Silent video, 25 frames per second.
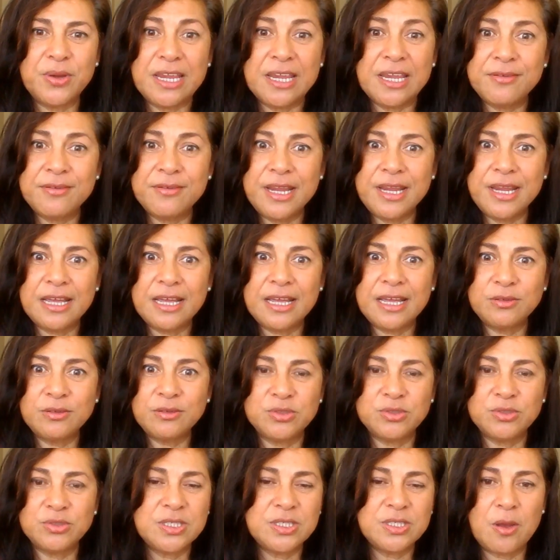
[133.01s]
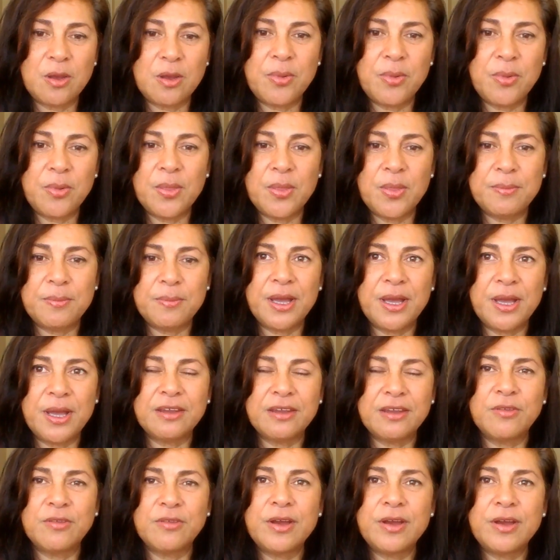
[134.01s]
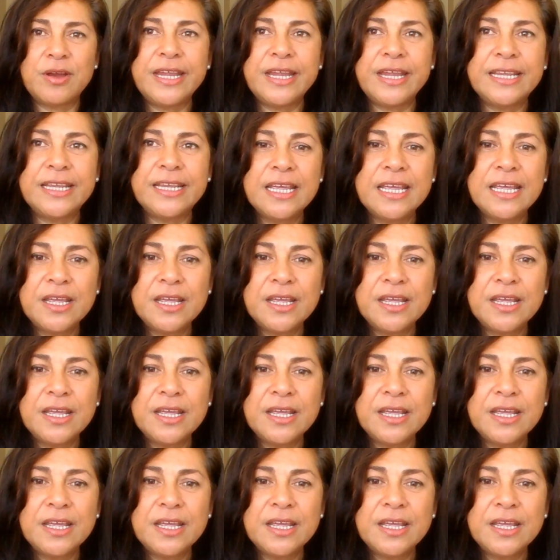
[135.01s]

area, or just hop on the bike and ride.